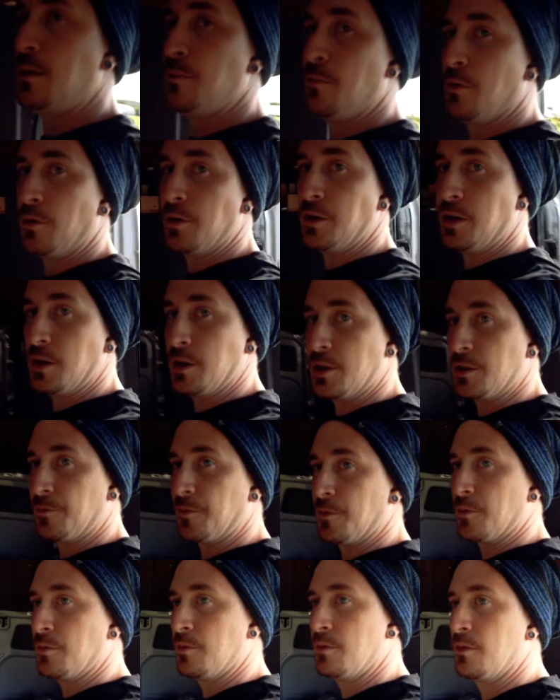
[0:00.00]
more
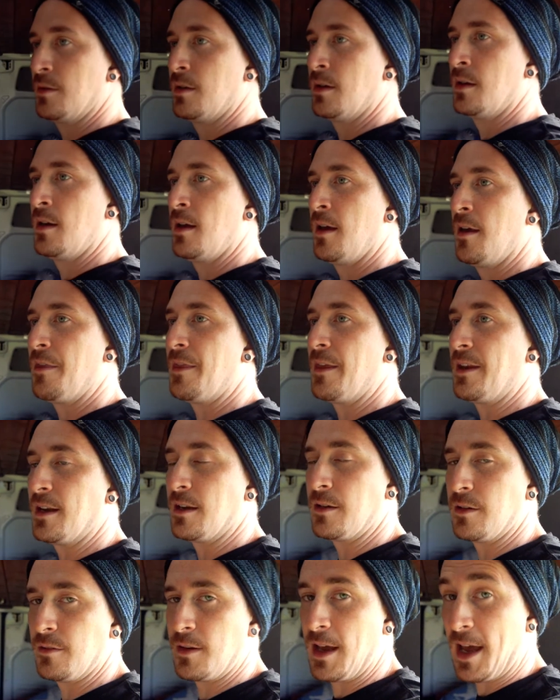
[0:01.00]
useful than
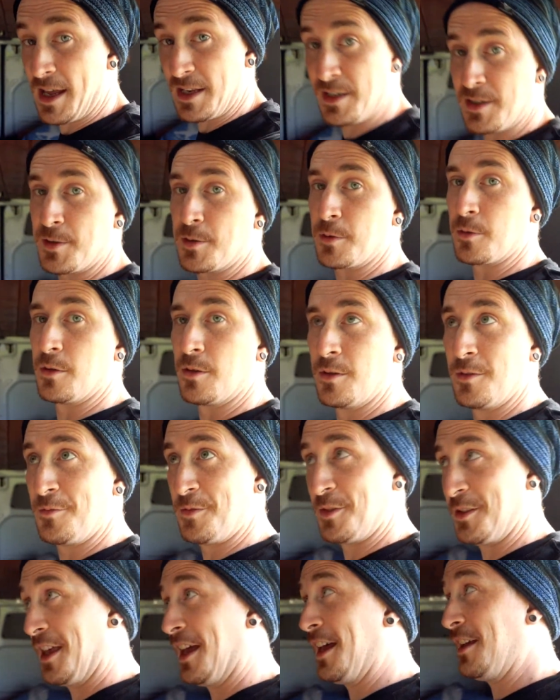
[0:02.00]
a hand saw
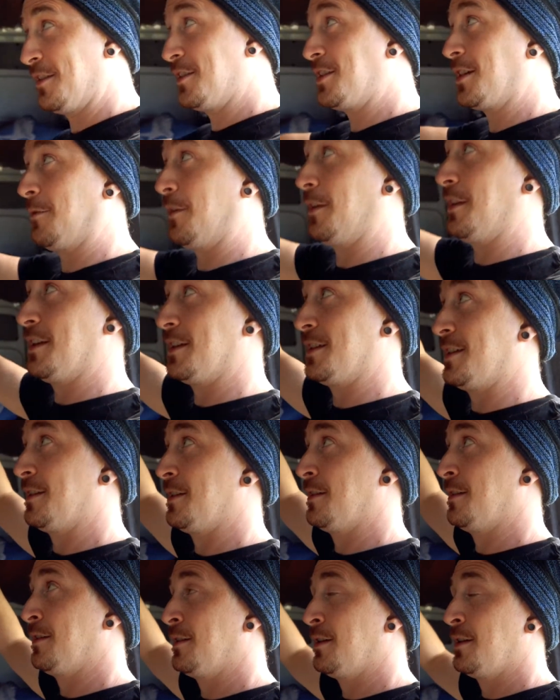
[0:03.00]
for that stuff like this.
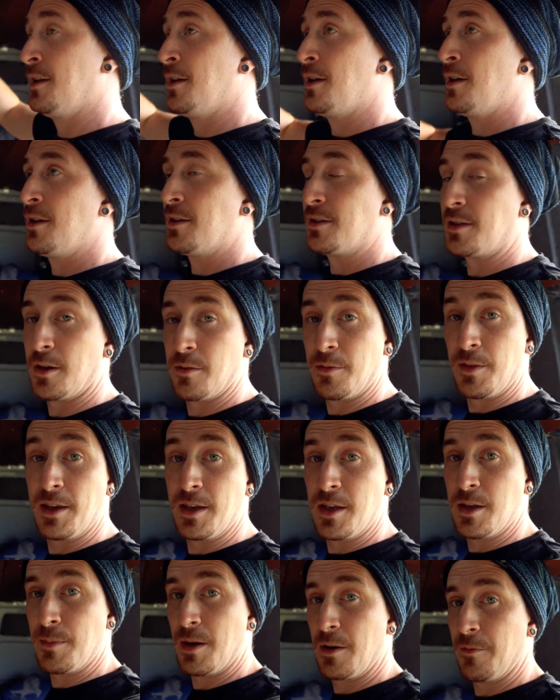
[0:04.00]
So
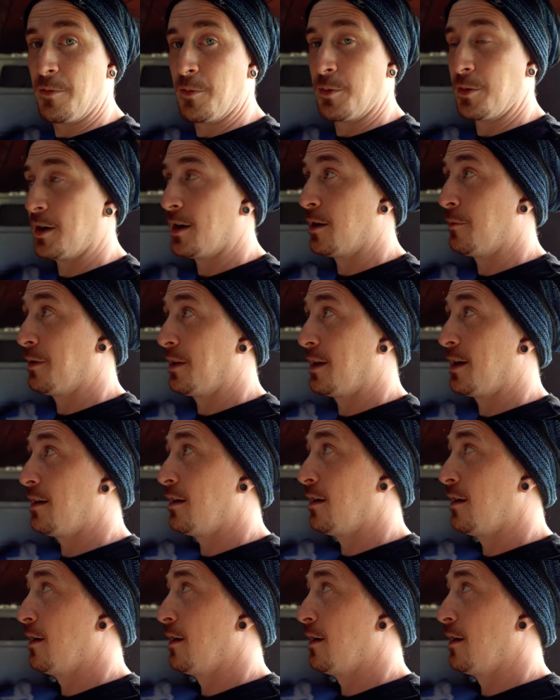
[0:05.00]
thank you, Matt, for your help with that.